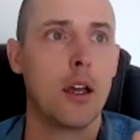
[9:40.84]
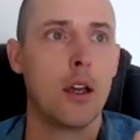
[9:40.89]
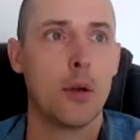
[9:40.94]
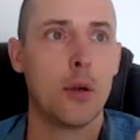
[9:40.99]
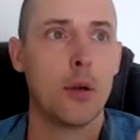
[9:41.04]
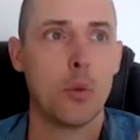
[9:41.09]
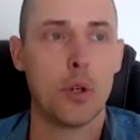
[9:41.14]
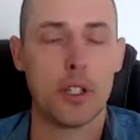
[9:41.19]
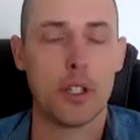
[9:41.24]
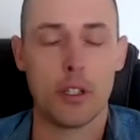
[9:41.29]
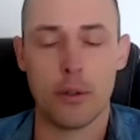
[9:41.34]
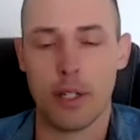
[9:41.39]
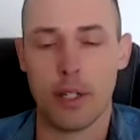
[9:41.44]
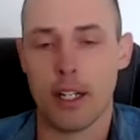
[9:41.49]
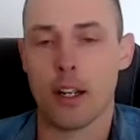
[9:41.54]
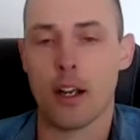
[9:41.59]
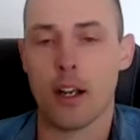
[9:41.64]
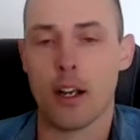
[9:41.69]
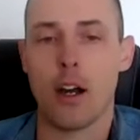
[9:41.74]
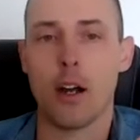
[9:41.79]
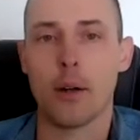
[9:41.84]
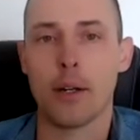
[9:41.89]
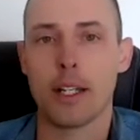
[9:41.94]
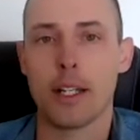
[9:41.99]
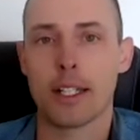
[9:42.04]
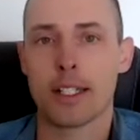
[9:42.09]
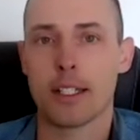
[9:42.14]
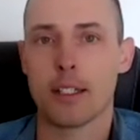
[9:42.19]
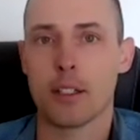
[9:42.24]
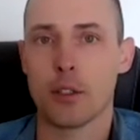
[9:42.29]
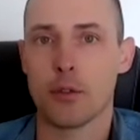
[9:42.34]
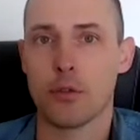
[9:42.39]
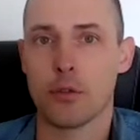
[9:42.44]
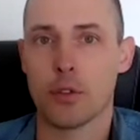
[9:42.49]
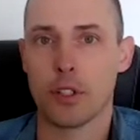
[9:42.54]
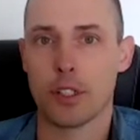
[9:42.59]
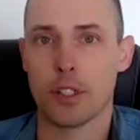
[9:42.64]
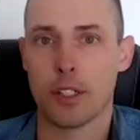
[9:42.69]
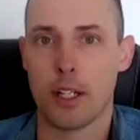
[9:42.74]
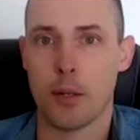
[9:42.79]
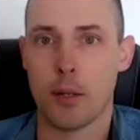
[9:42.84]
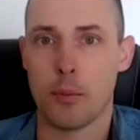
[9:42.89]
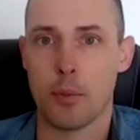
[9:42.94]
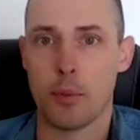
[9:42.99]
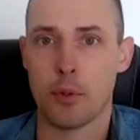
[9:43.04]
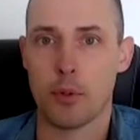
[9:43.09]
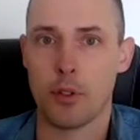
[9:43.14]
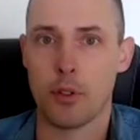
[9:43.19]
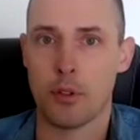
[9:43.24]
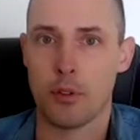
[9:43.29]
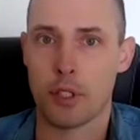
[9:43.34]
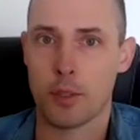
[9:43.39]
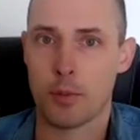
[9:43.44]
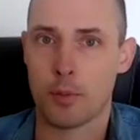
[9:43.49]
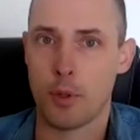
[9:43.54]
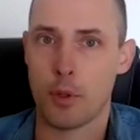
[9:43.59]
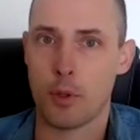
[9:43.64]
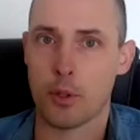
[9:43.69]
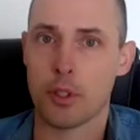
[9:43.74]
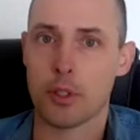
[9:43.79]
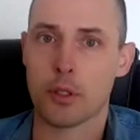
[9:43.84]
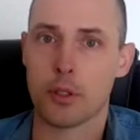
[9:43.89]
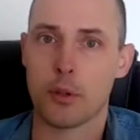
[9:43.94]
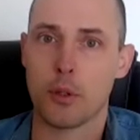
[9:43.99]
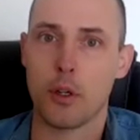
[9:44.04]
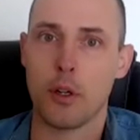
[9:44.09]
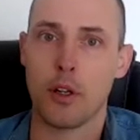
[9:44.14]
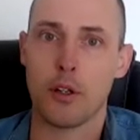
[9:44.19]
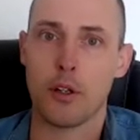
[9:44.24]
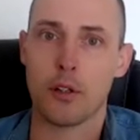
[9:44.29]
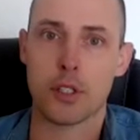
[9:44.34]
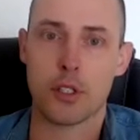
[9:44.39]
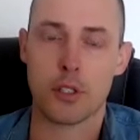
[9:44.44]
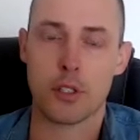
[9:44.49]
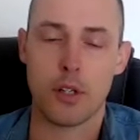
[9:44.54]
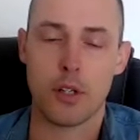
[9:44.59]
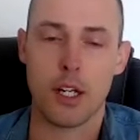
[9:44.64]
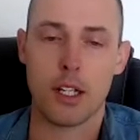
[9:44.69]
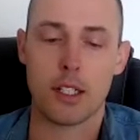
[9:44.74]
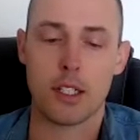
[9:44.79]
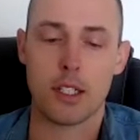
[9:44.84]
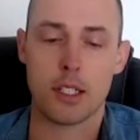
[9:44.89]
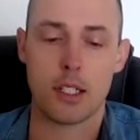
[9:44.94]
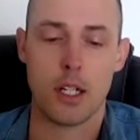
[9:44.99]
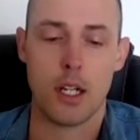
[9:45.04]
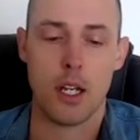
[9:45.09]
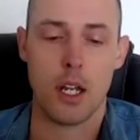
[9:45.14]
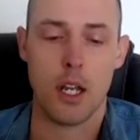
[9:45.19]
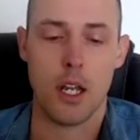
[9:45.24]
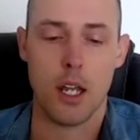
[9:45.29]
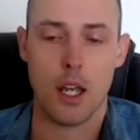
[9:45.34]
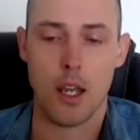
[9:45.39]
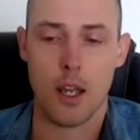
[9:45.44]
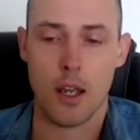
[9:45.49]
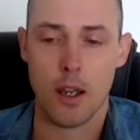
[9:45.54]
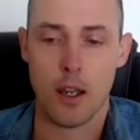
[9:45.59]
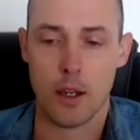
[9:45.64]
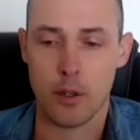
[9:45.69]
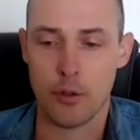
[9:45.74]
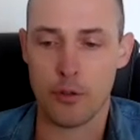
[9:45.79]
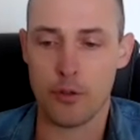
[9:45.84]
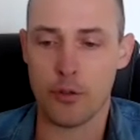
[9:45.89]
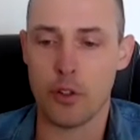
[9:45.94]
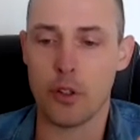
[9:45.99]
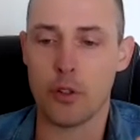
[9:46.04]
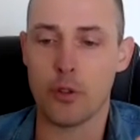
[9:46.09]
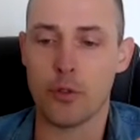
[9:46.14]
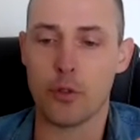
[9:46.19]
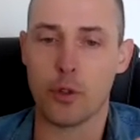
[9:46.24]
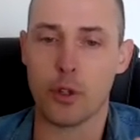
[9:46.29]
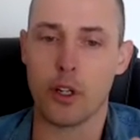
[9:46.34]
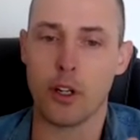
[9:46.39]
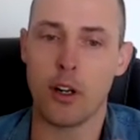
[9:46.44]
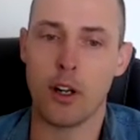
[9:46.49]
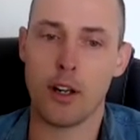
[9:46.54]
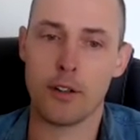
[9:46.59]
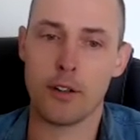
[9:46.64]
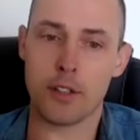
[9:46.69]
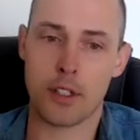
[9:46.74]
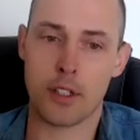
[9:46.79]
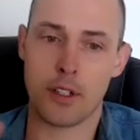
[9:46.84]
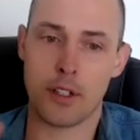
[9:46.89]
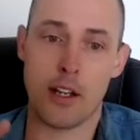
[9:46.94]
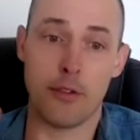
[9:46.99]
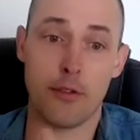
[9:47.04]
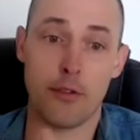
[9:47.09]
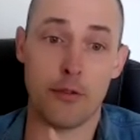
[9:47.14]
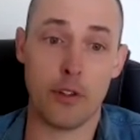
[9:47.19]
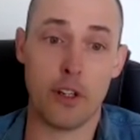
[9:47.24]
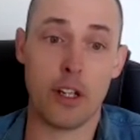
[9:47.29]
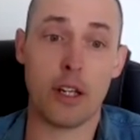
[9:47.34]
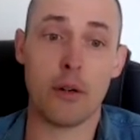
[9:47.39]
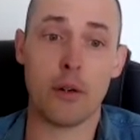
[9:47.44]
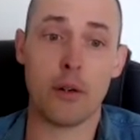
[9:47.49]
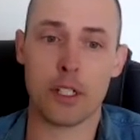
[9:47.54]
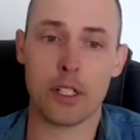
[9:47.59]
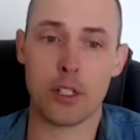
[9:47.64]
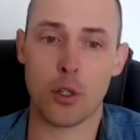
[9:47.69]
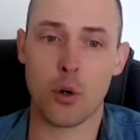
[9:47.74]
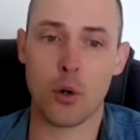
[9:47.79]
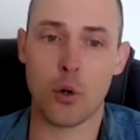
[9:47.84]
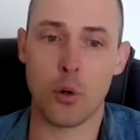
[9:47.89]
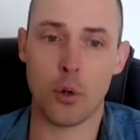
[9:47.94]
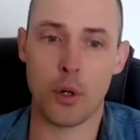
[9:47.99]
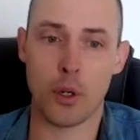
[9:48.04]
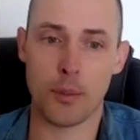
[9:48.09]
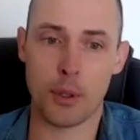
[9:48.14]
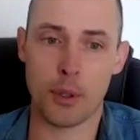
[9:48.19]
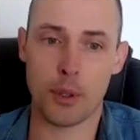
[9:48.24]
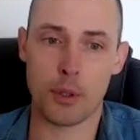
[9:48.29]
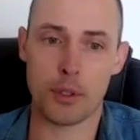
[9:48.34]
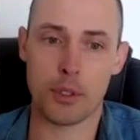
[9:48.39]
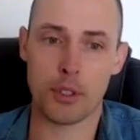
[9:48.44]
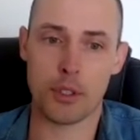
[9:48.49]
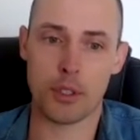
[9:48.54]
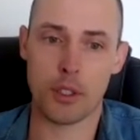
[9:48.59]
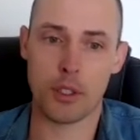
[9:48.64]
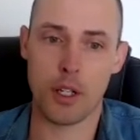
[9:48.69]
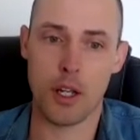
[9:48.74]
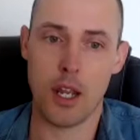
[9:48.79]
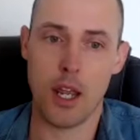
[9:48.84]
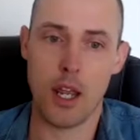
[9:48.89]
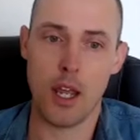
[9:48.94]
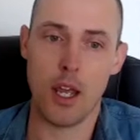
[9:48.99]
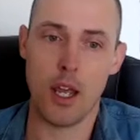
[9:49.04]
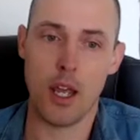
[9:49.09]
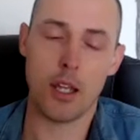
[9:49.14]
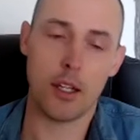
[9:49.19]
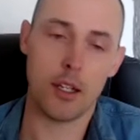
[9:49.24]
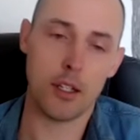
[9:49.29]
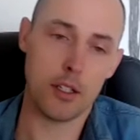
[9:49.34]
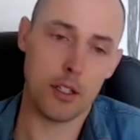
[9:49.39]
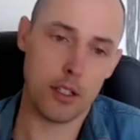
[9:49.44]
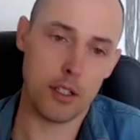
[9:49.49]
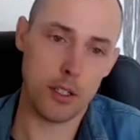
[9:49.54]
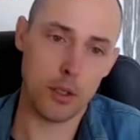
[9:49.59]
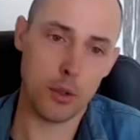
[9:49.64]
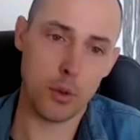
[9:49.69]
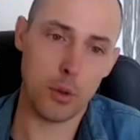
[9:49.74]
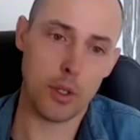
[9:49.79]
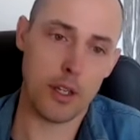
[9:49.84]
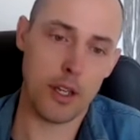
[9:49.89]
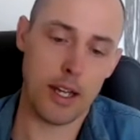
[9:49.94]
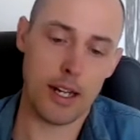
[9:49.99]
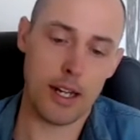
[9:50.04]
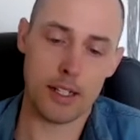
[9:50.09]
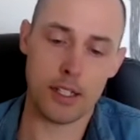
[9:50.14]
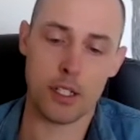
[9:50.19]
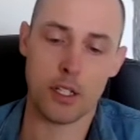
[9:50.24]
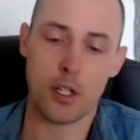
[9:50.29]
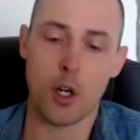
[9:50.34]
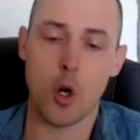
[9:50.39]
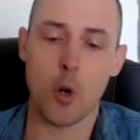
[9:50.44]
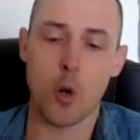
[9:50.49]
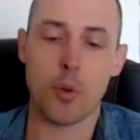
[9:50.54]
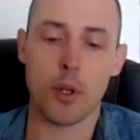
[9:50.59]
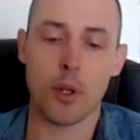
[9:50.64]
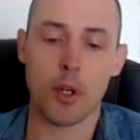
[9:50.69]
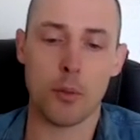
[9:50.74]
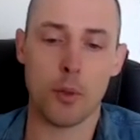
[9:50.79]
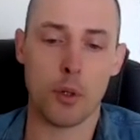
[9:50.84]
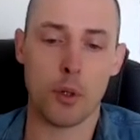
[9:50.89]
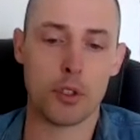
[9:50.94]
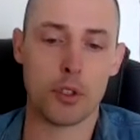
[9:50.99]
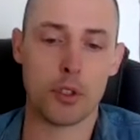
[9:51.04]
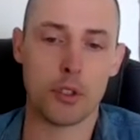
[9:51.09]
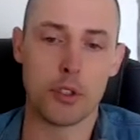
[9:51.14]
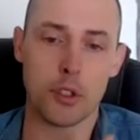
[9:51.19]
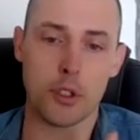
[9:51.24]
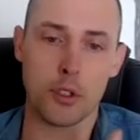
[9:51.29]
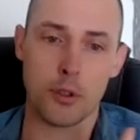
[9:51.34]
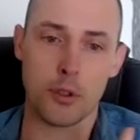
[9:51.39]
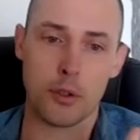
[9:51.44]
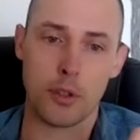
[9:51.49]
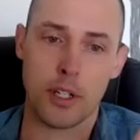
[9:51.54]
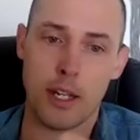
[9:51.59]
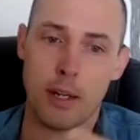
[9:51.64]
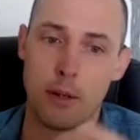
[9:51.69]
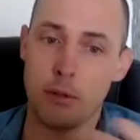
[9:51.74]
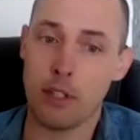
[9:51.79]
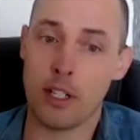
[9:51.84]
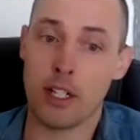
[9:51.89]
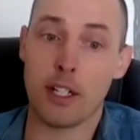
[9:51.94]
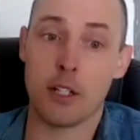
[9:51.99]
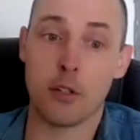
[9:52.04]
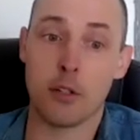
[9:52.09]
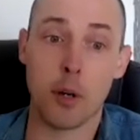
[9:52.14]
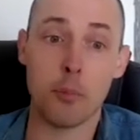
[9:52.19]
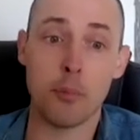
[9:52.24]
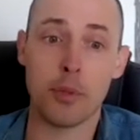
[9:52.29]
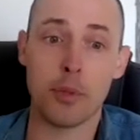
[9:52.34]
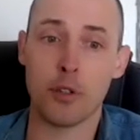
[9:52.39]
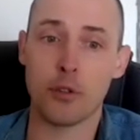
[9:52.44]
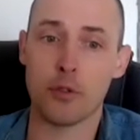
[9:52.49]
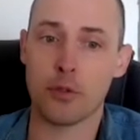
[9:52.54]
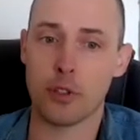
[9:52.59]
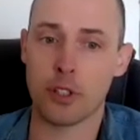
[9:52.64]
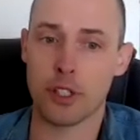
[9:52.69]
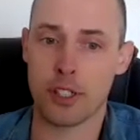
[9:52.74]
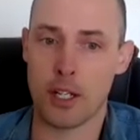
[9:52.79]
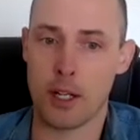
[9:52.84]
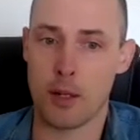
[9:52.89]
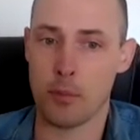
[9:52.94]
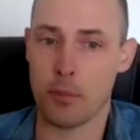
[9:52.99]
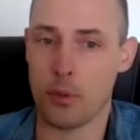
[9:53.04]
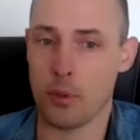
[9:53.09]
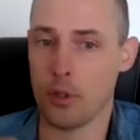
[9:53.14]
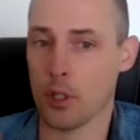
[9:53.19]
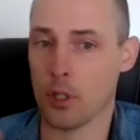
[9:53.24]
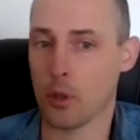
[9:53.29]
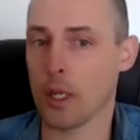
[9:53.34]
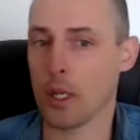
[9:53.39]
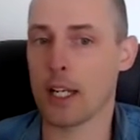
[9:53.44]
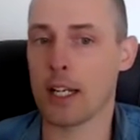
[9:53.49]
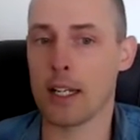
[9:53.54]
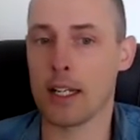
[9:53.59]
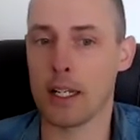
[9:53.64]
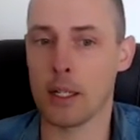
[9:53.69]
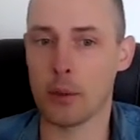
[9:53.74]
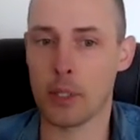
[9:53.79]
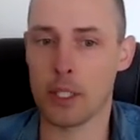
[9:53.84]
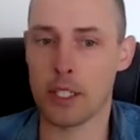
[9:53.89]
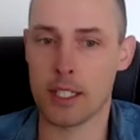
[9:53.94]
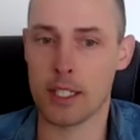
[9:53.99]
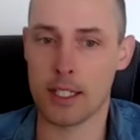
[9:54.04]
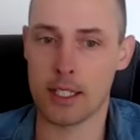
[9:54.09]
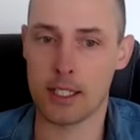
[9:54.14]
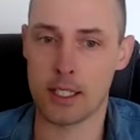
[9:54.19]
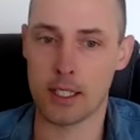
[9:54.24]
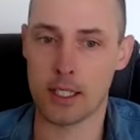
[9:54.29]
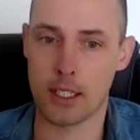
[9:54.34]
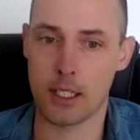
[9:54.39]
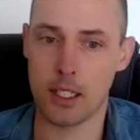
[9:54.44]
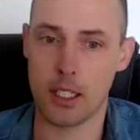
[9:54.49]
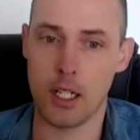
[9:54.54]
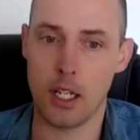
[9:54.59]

when you're in a car accident, for example, you're exposed to a lot of stress, you fear for your life. So you have fear as a core emotion. And then you deal with that as a coping emotion to get really grumpy, for example, or quickly irritated.